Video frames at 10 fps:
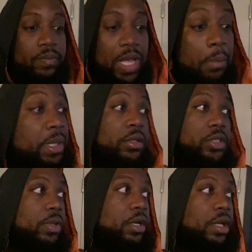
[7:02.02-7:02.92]
I be on
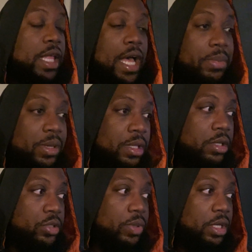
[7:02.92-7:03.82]
Twitter a lot. I be on
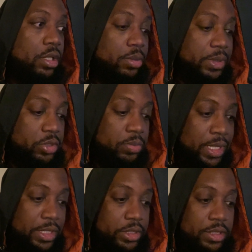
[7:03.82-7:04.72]
Twitter a little bit too
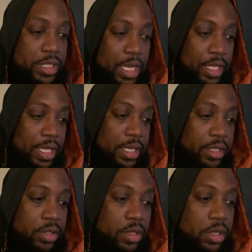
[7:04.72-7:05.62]
much. It's kind of like
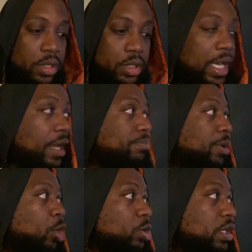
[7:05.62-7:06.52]
you got
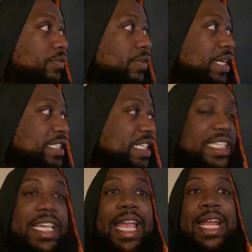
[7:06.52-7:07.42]
a dish of
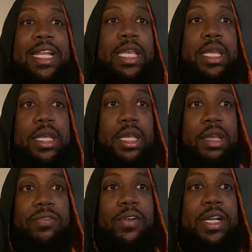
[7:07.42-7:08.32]
candy in
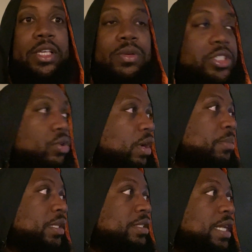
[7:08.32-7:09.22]
front of you at your
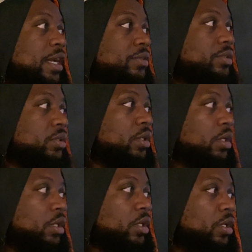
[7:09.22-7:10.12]
grandmother's house,
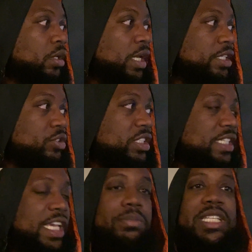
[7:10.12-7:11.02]
and you just
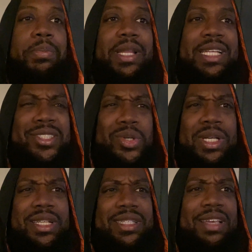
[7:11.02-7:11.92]
keep dipping into
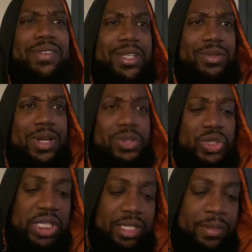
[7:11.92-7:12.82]
it, even though you know you
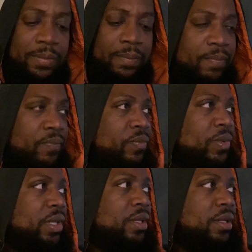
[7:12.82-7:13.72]
shouldn't.
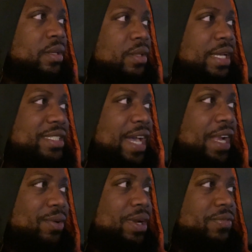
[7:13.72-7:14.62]
That's kind
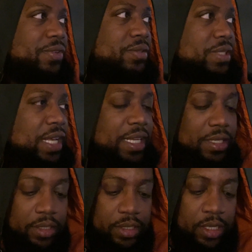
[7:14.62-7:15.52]
of what it feels like,
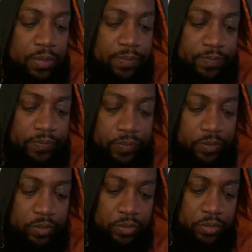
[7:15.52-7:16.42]
you know?
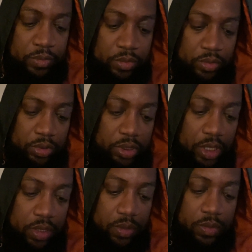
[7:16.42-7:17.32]
So